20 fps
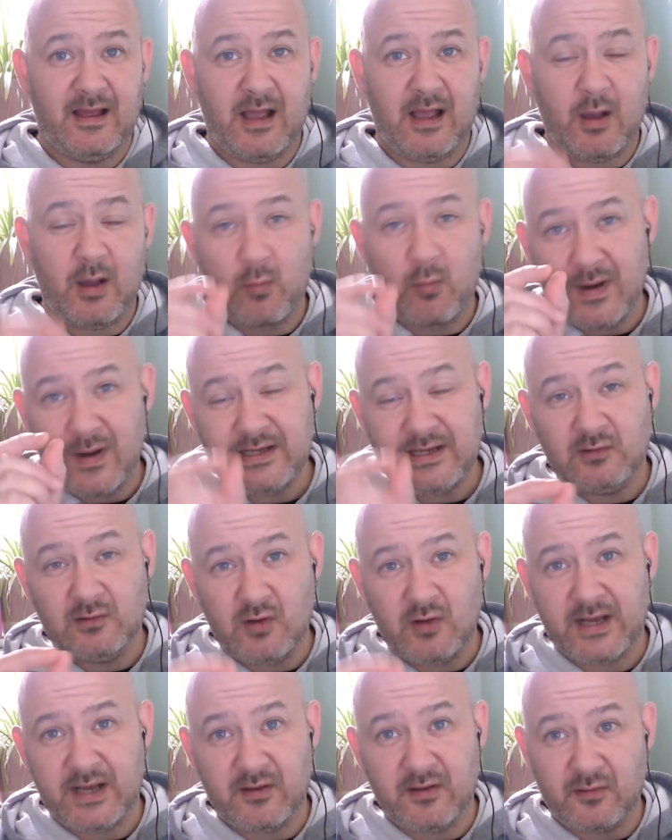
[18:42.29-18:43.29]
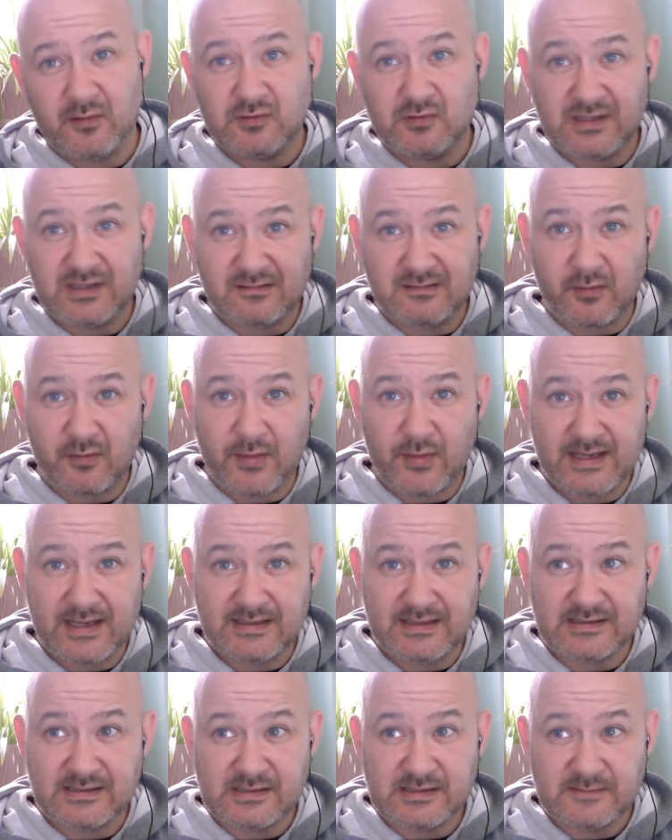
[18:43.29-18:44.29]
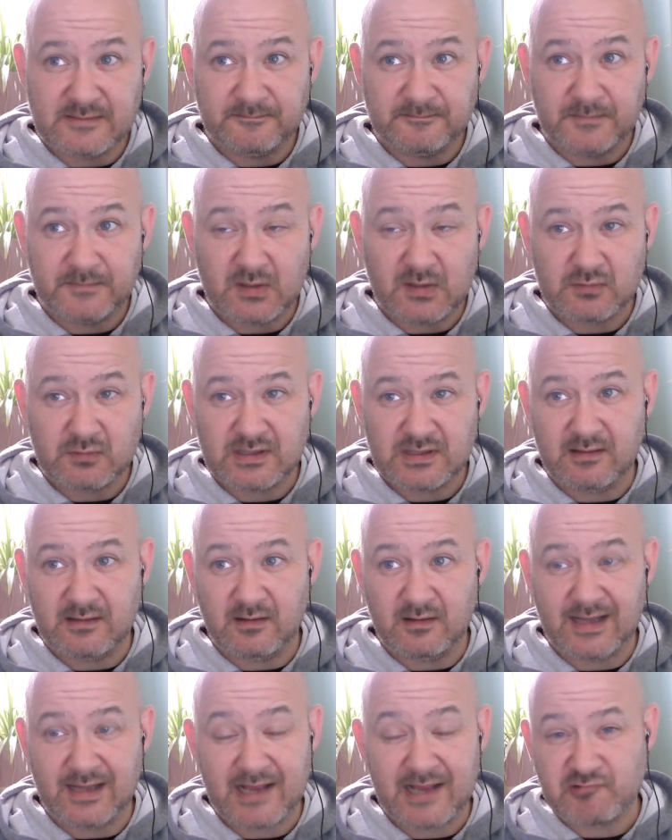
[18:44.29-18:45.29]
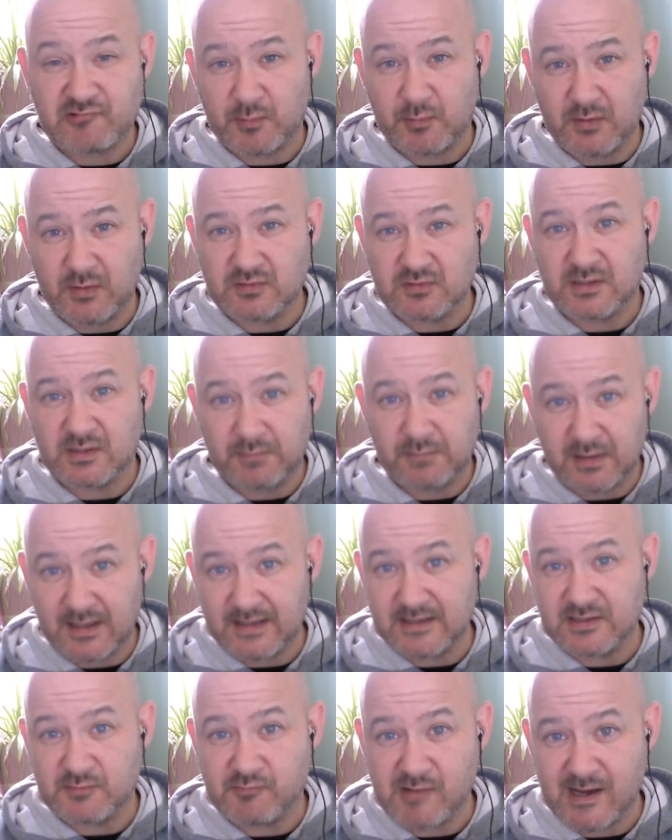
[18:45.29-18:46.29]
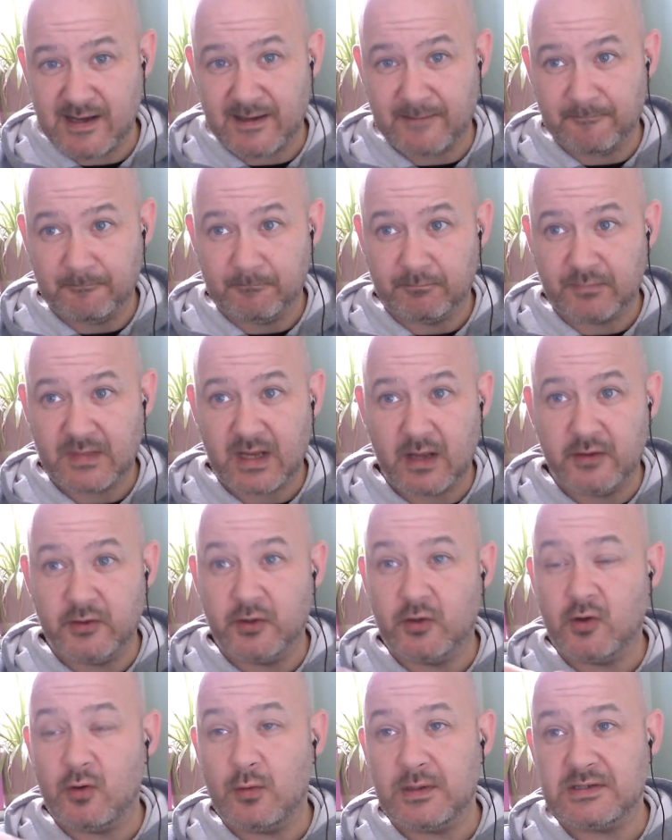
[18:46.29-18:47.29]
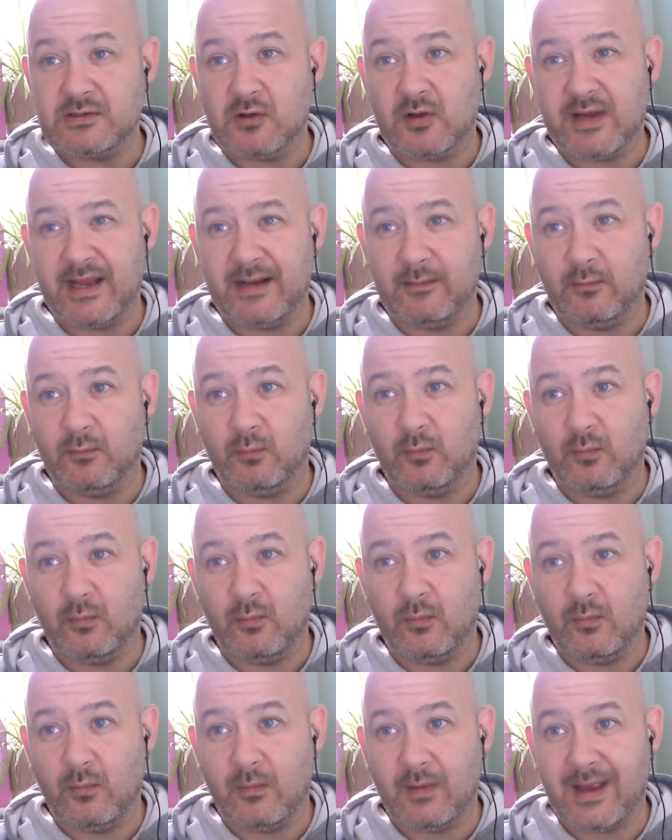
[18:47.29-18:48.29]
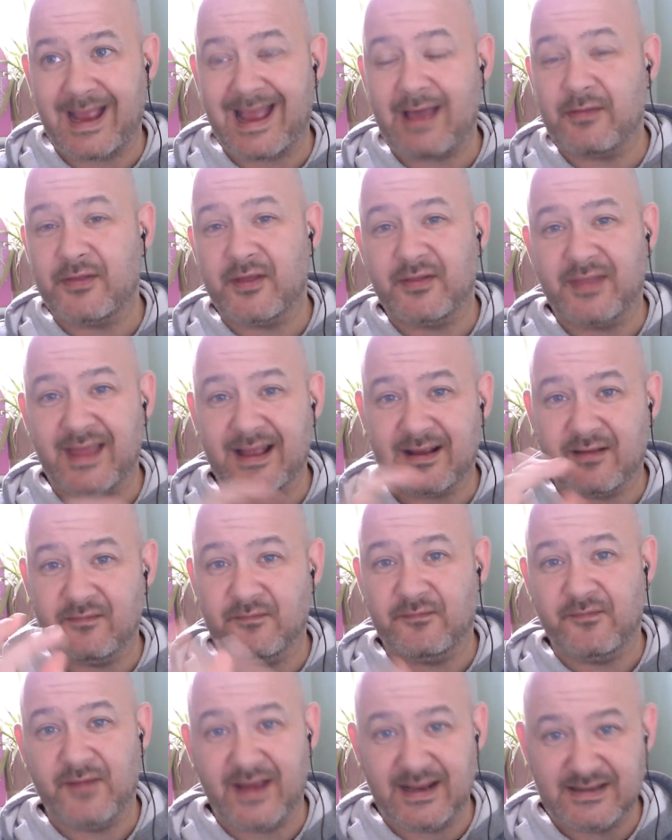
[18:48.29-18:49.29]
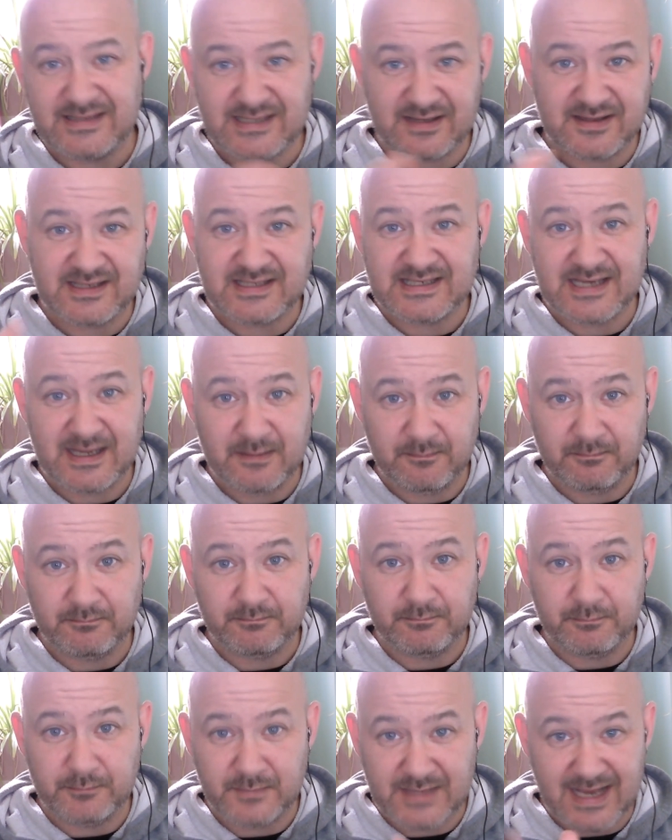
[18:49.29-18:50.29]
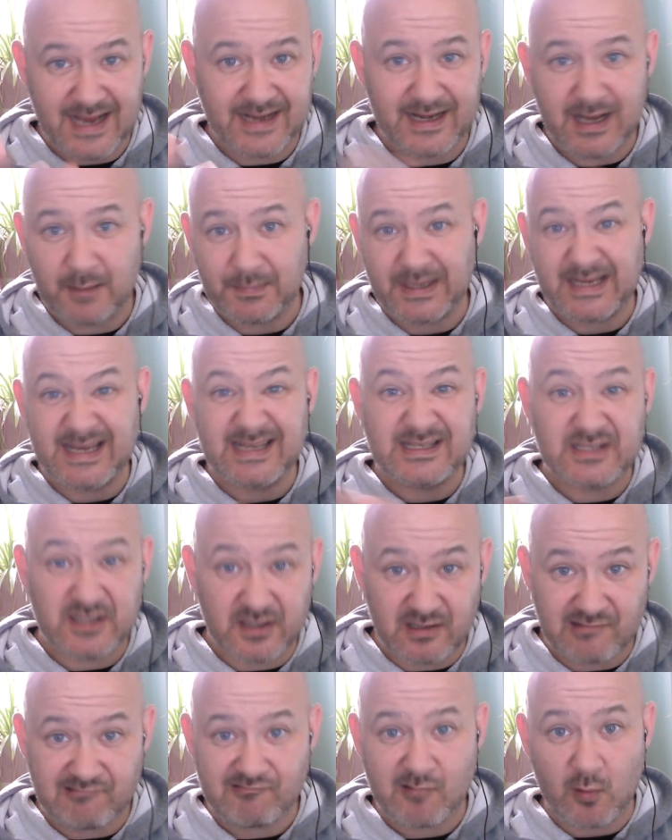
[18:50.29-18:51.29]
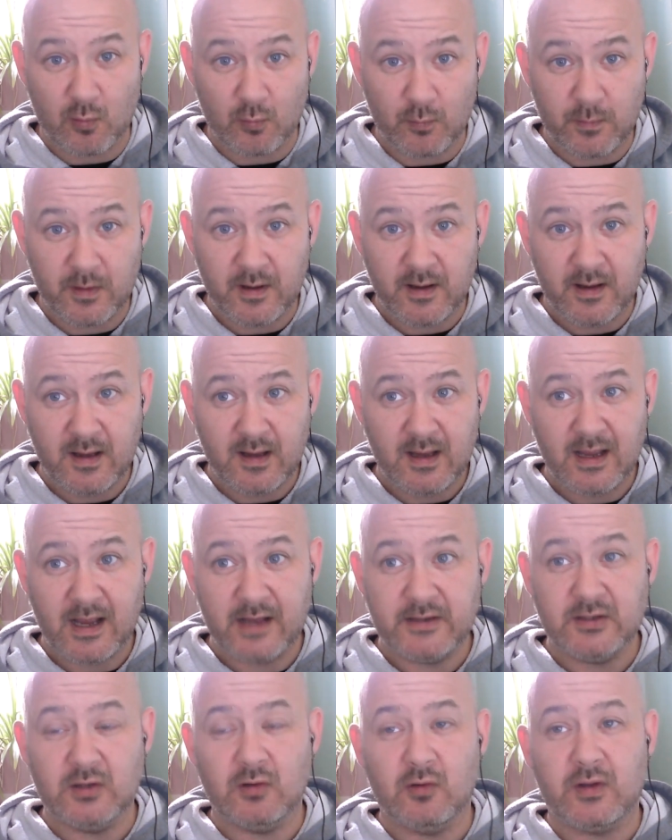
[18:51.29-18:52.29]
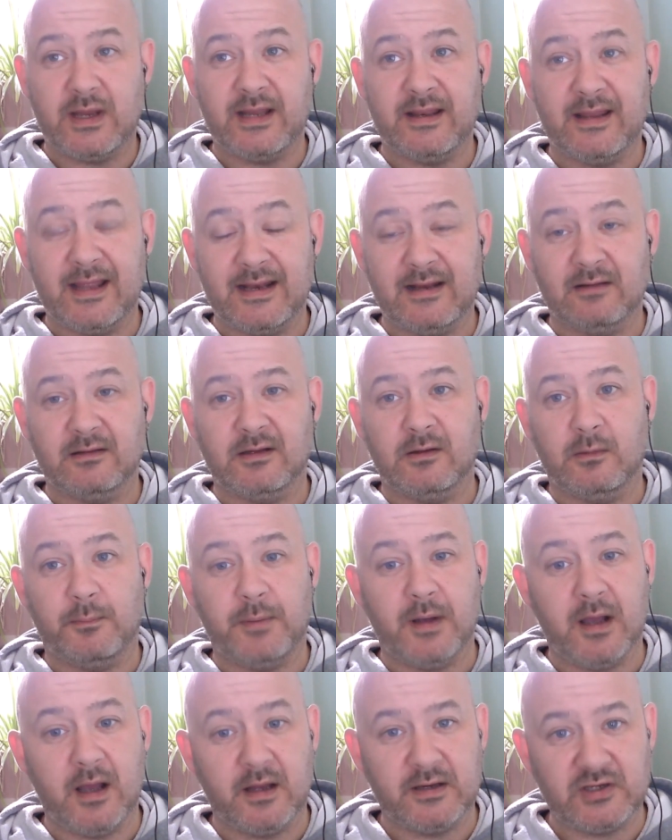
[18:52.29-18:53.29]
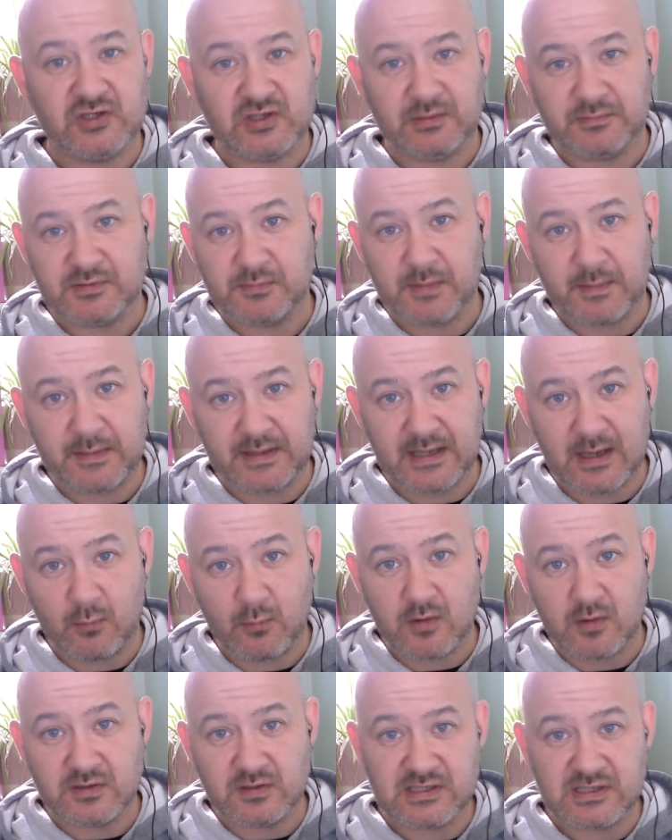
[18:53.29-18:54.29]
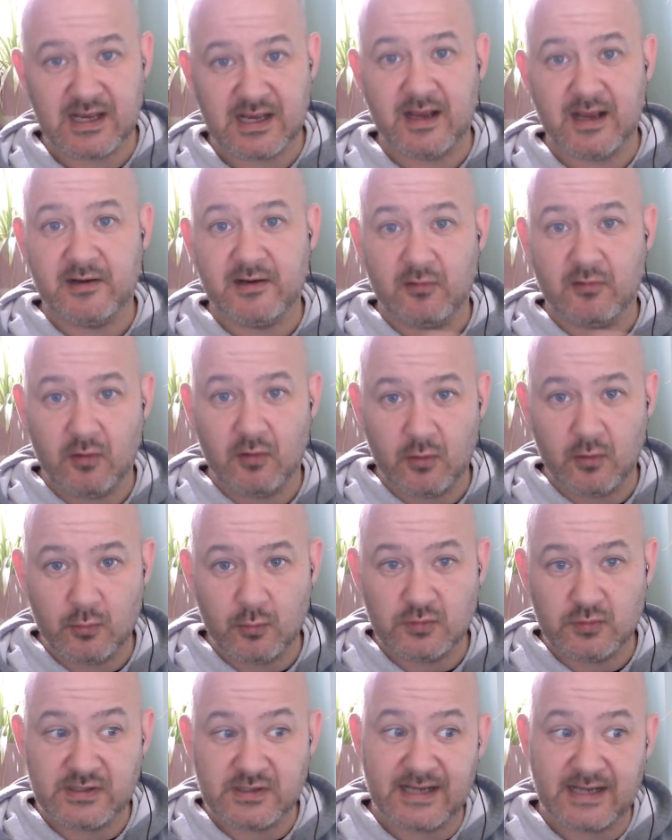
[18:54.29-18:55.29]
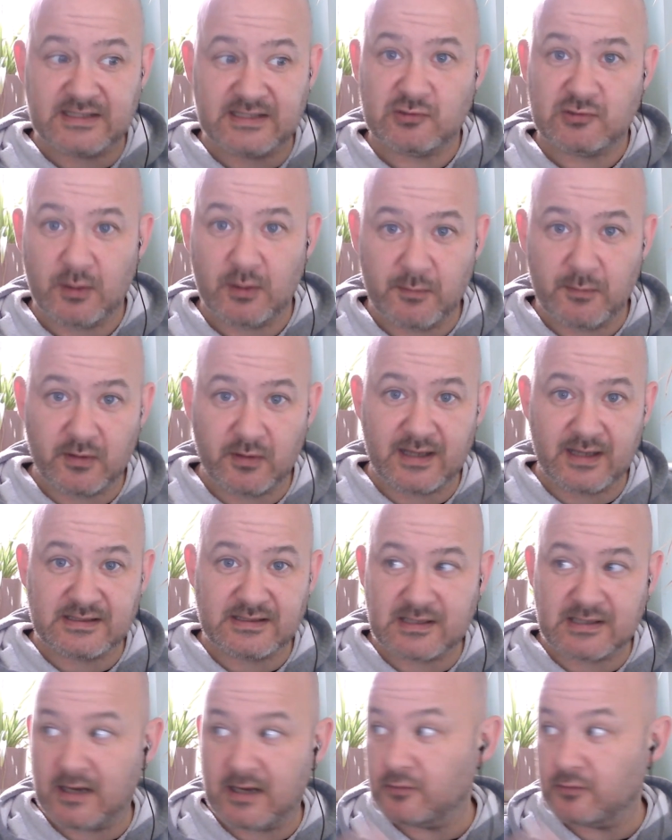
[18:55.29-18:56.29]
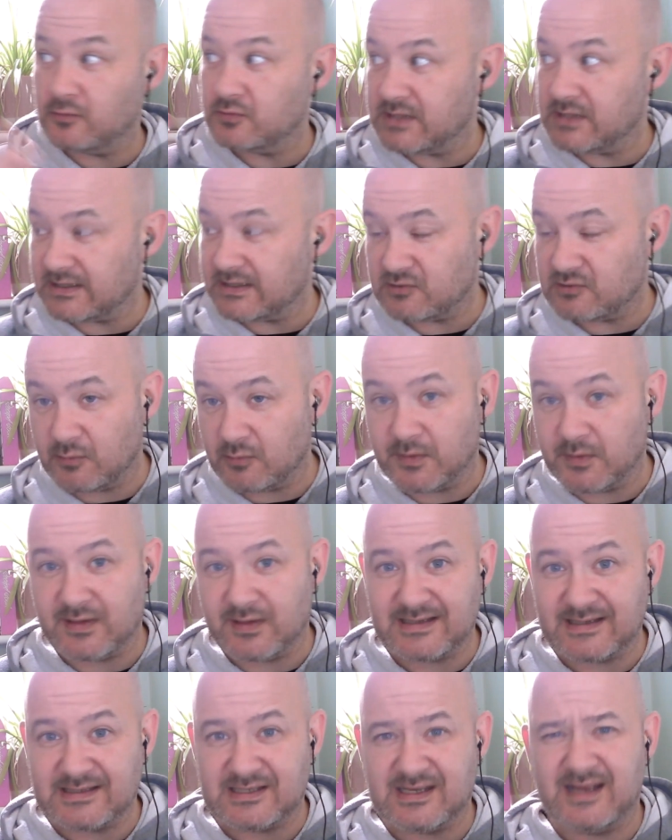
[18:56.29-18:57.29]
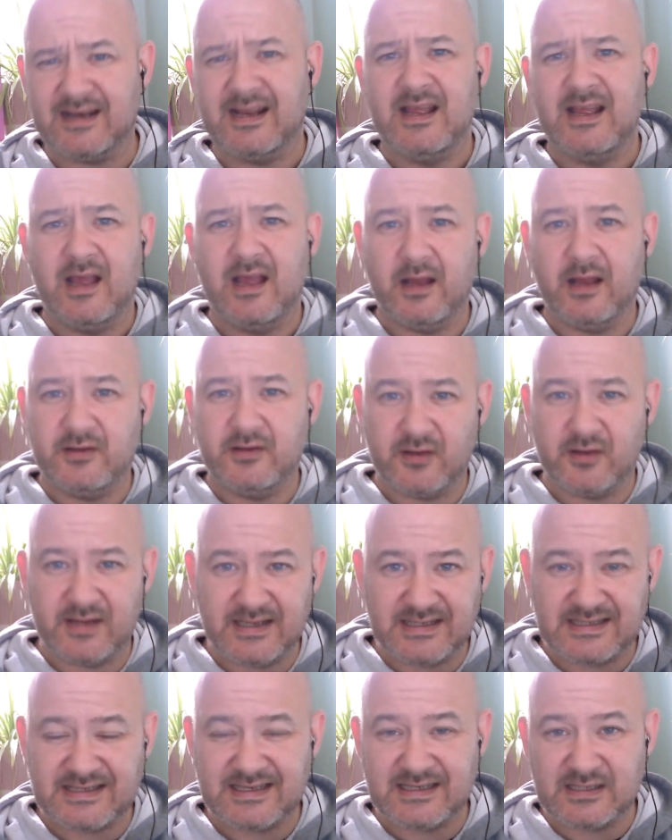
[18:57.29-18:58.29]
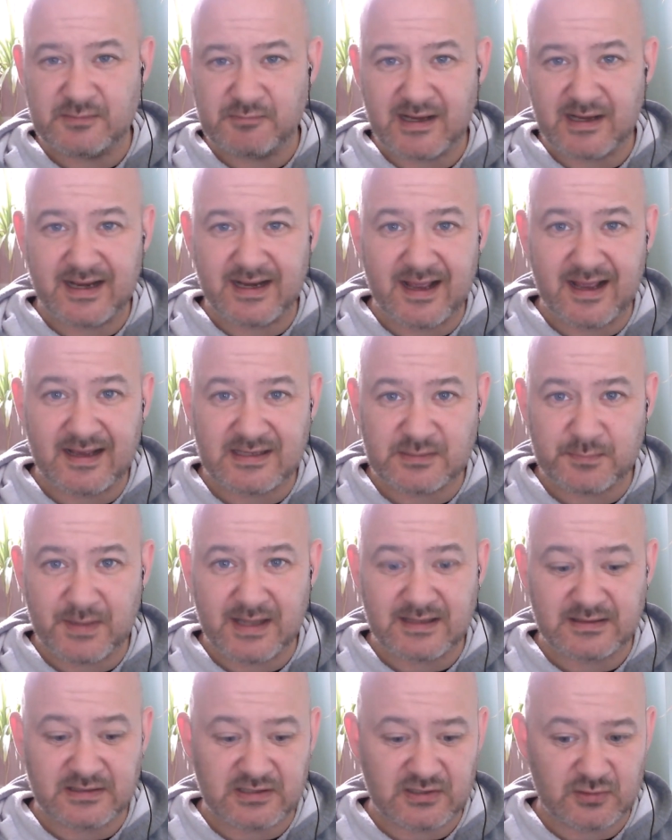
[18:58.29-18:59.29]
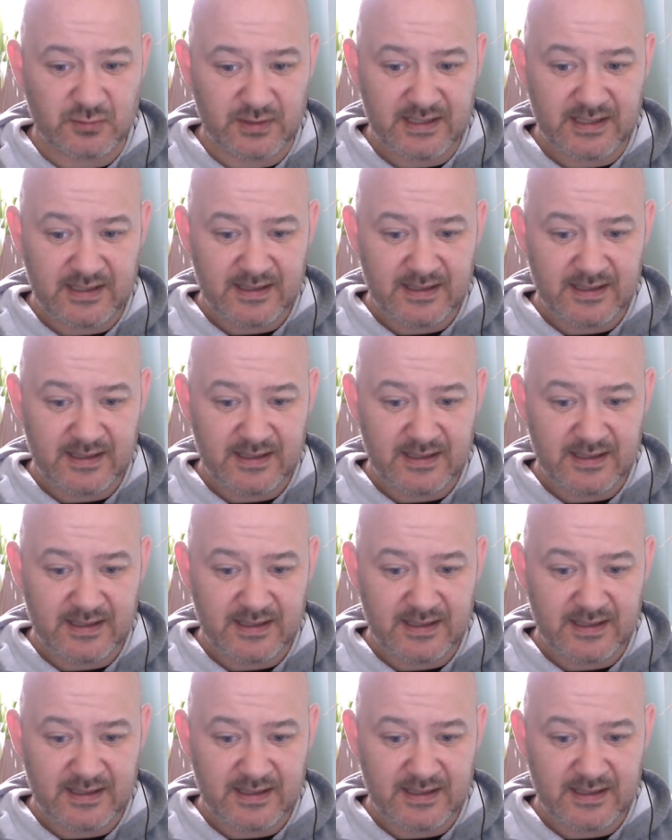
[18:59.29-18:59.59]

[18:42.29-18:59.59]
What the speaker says: And when you're looking at those little things, those little attributes that players bring, and you're always looking how that can fit into the team dynamic, into the group, and you're looking then at little partnerships maybe down one side, or who's next to him on that side, who's next to him on that side, and do these things bring a nice balance to it?